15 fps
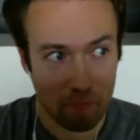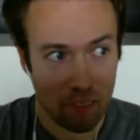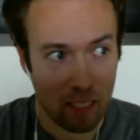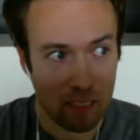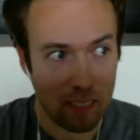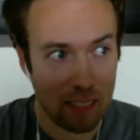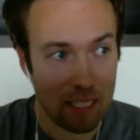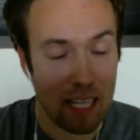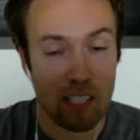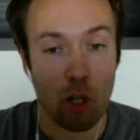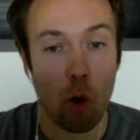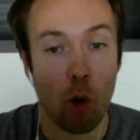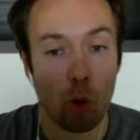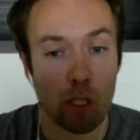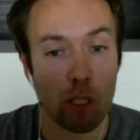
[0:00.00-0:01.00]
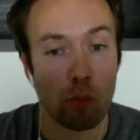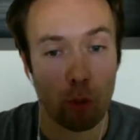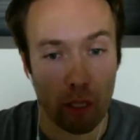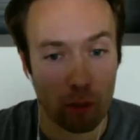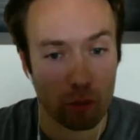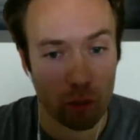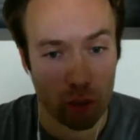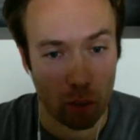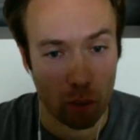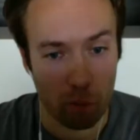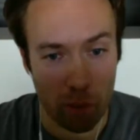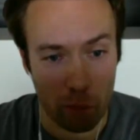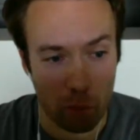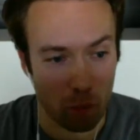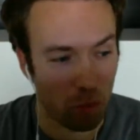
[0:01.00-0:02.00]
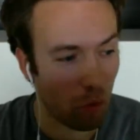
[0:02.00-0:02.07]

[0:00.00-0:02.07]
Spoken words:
that's a holy grail for some people. For